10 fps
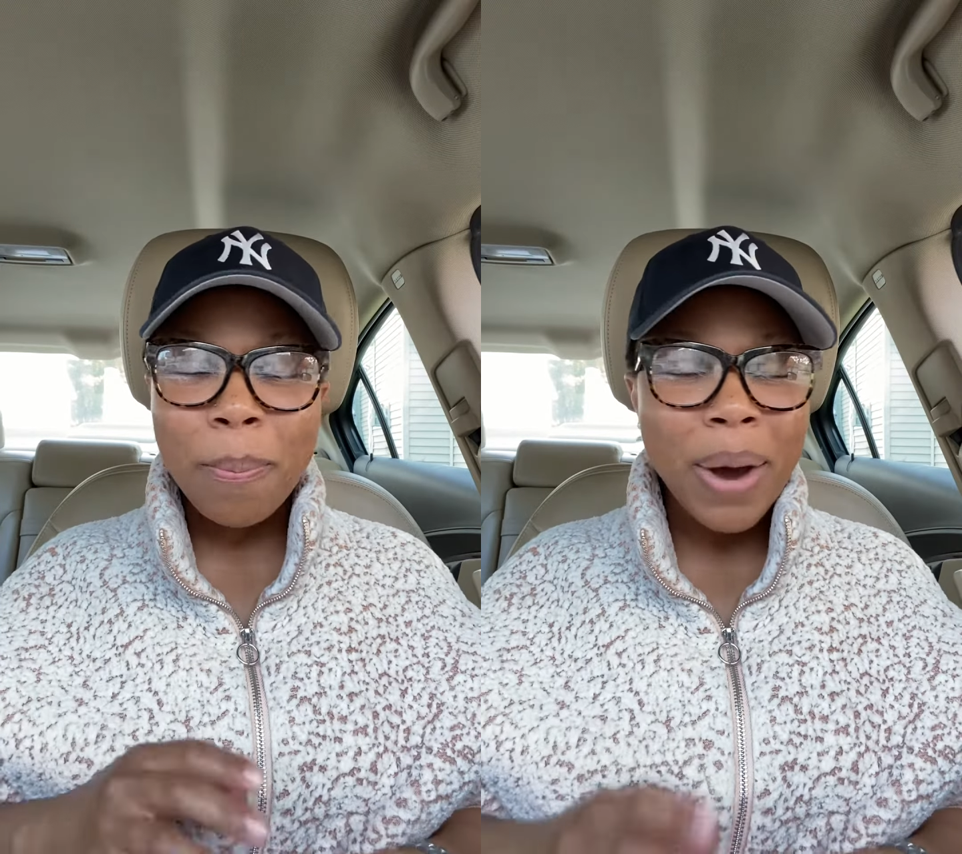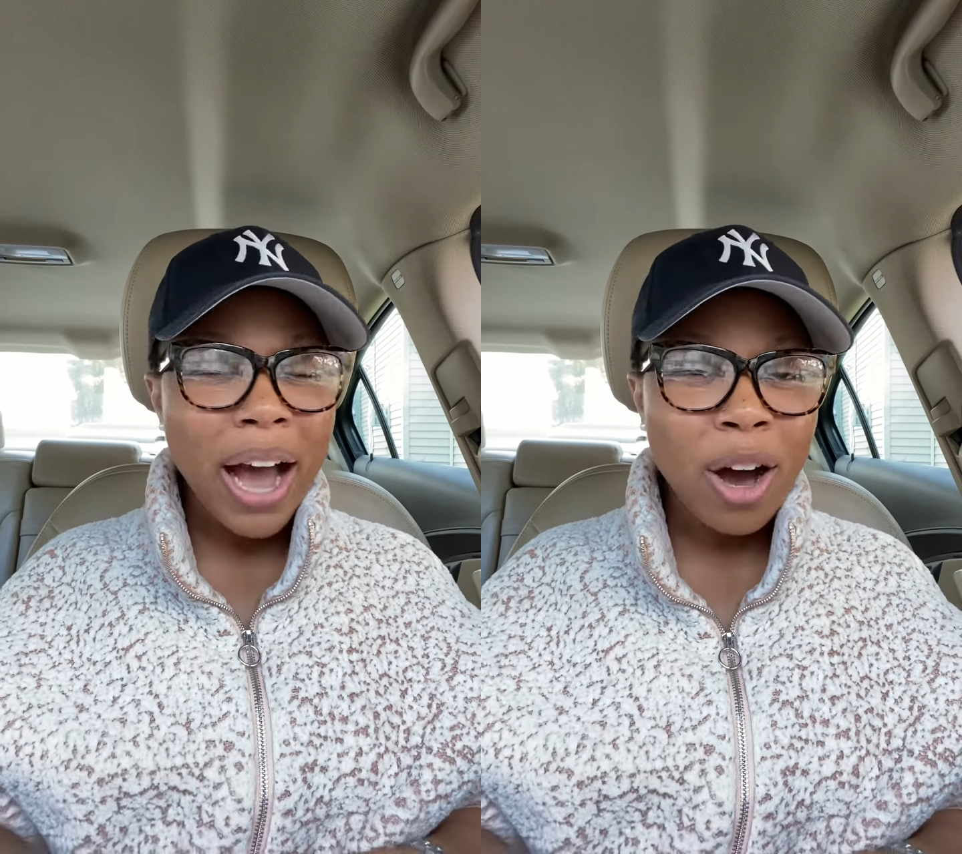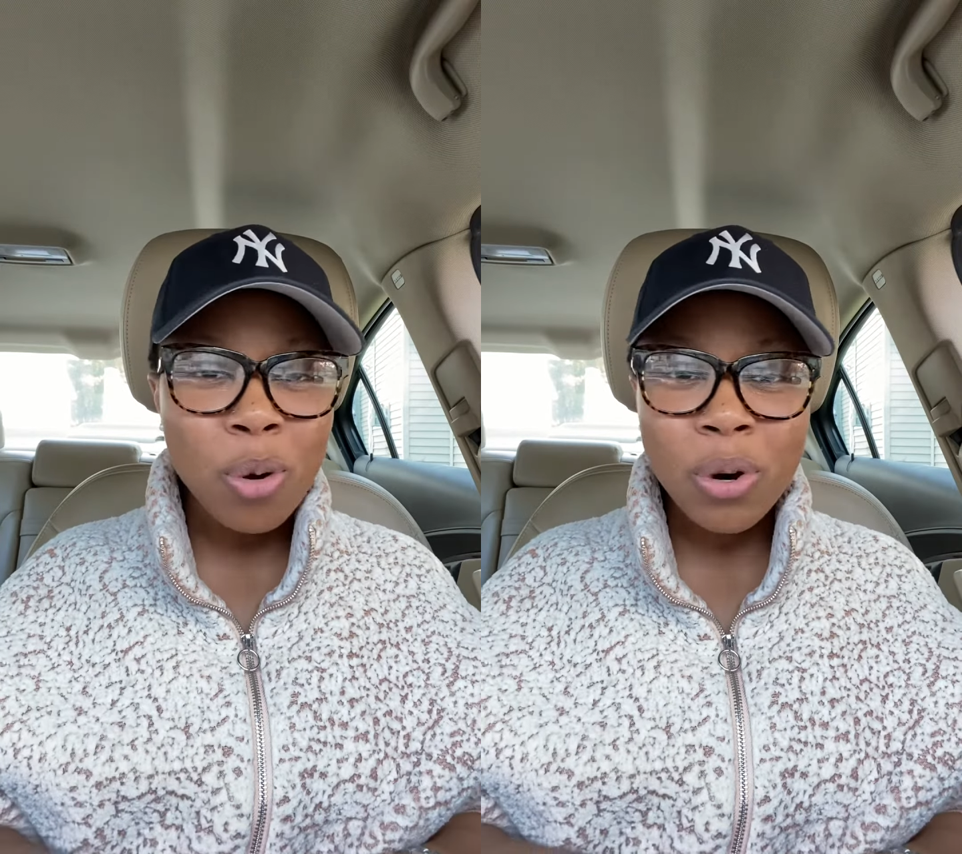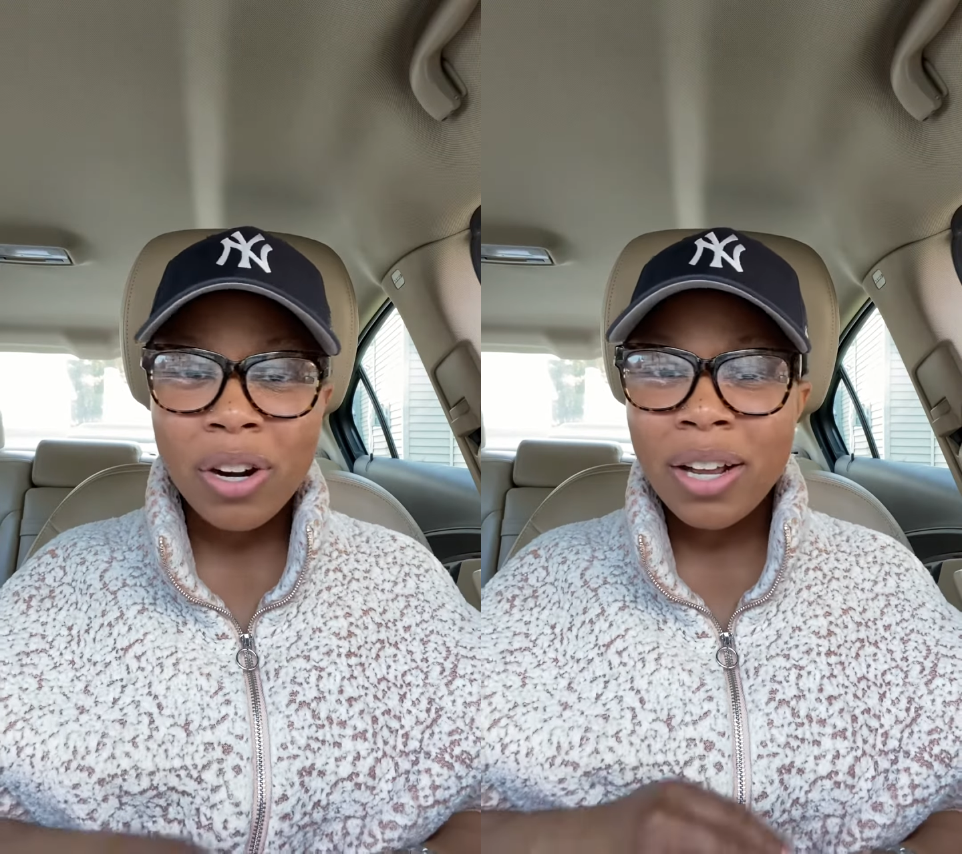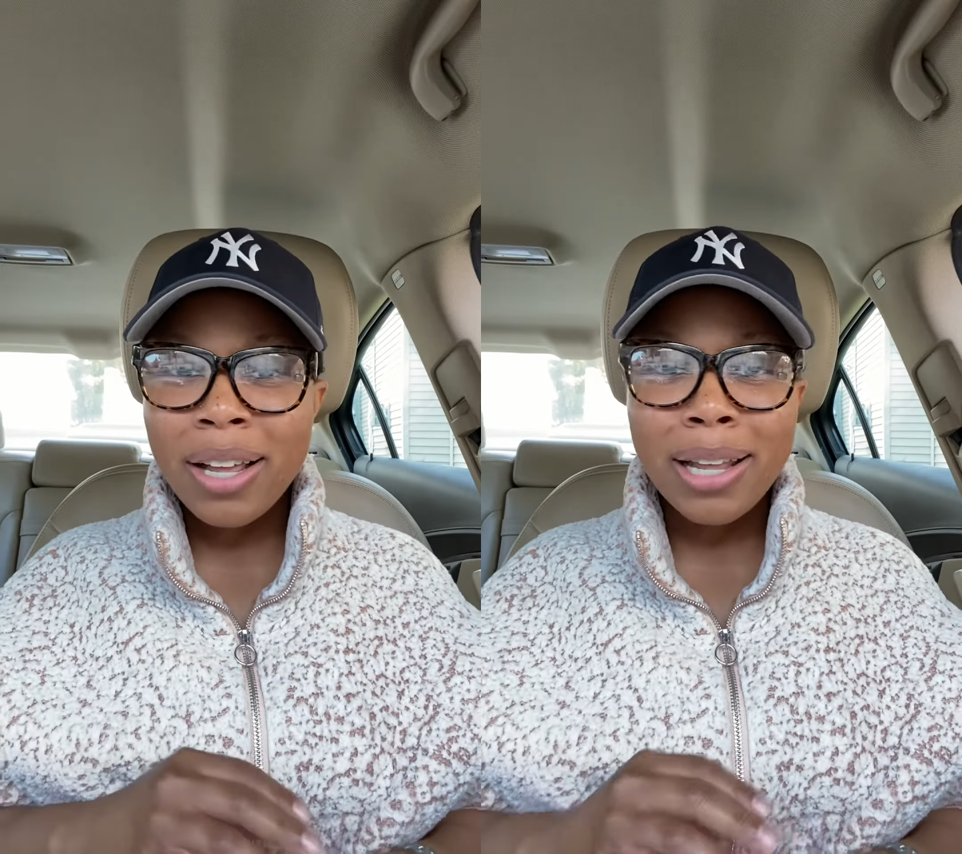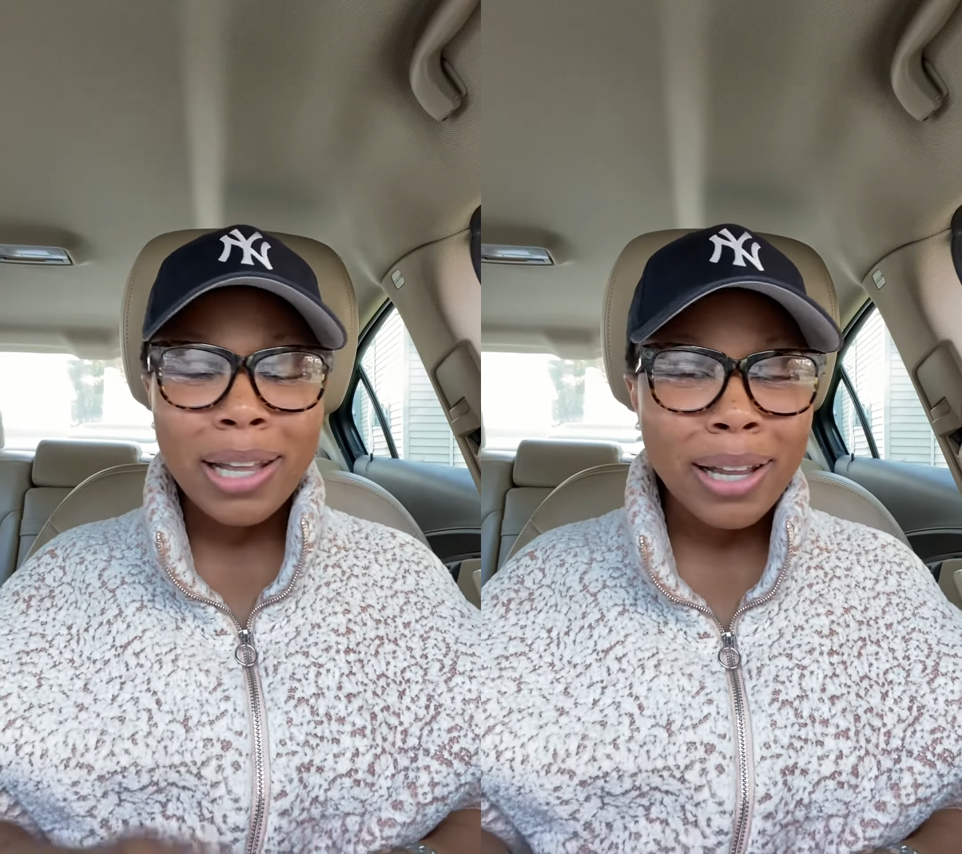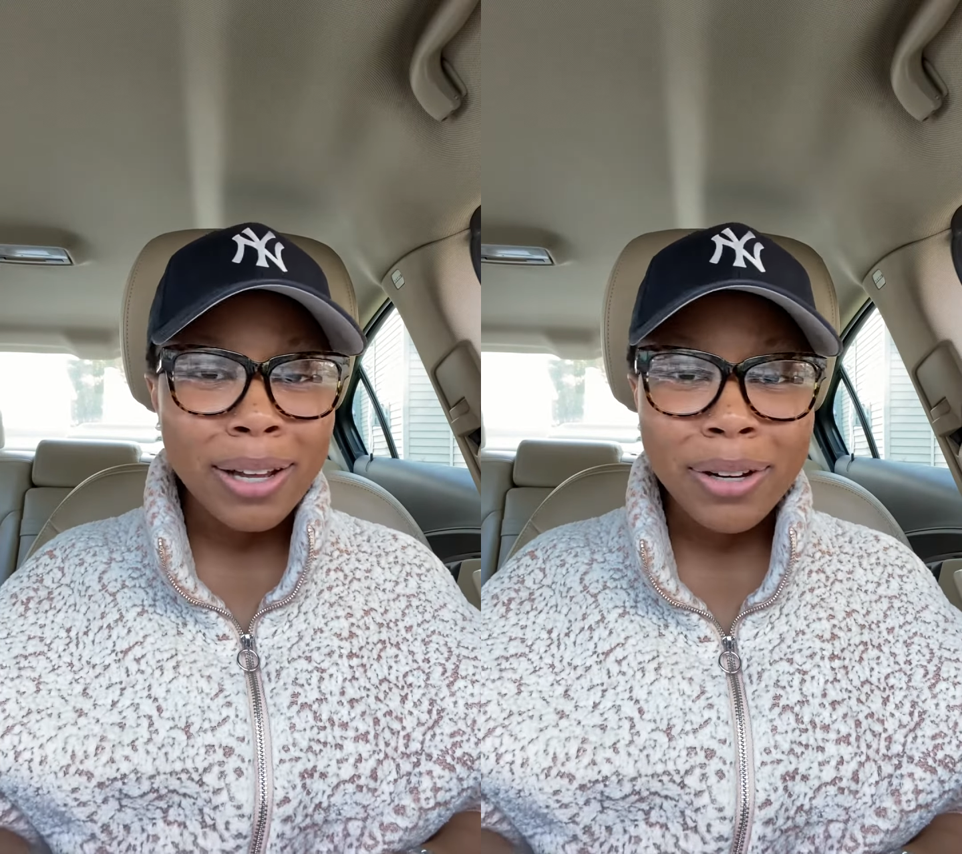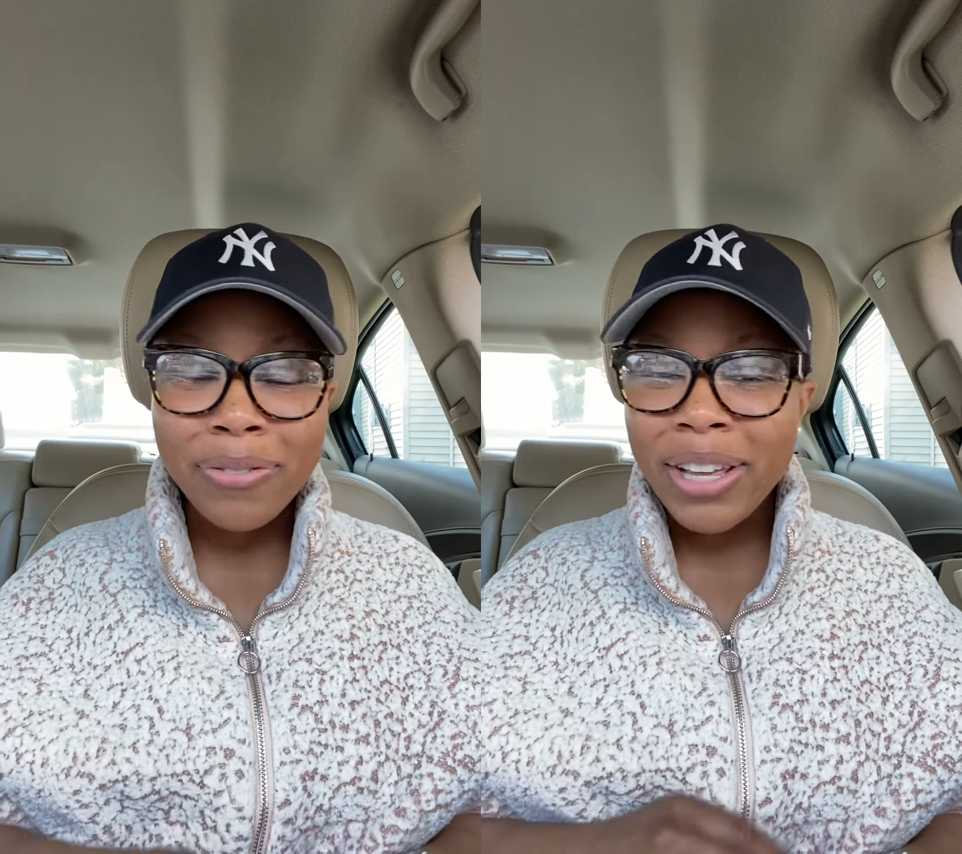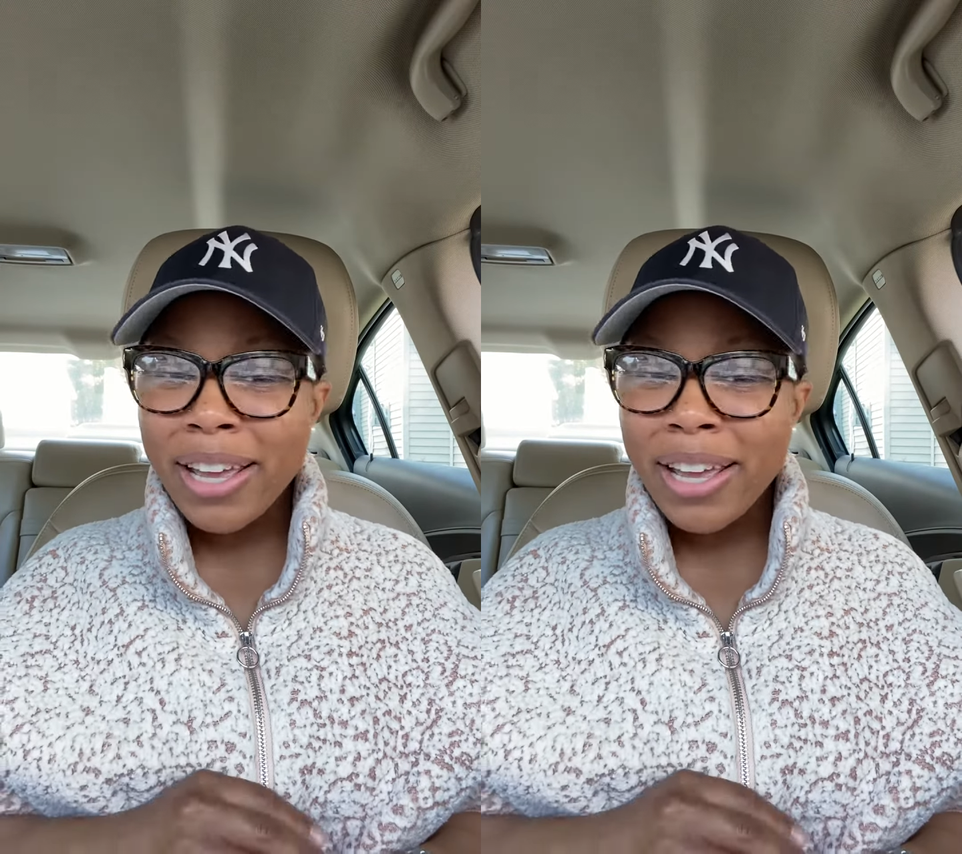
power, love,